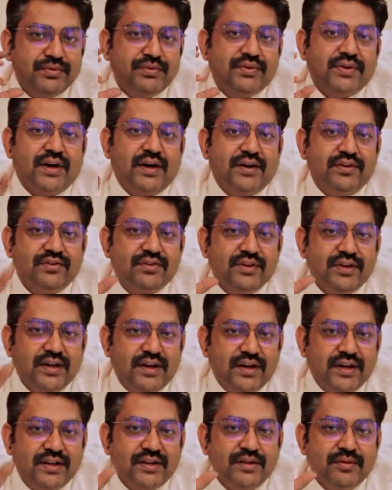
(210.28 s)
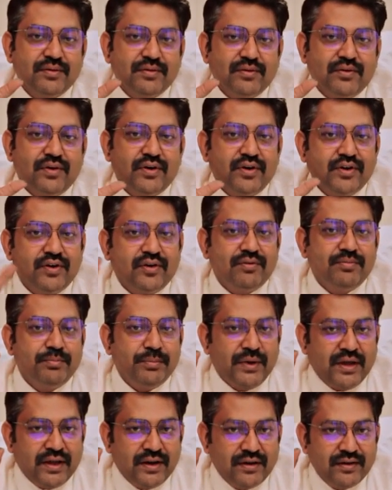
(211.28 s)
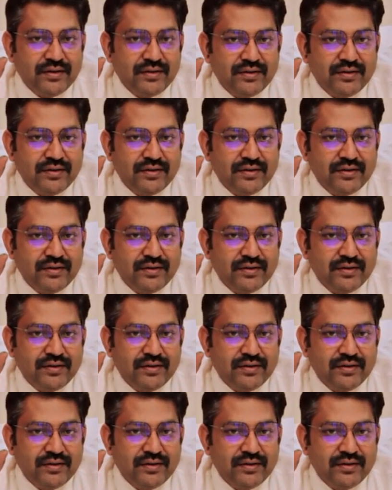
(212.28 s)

starts getting the on-off pain.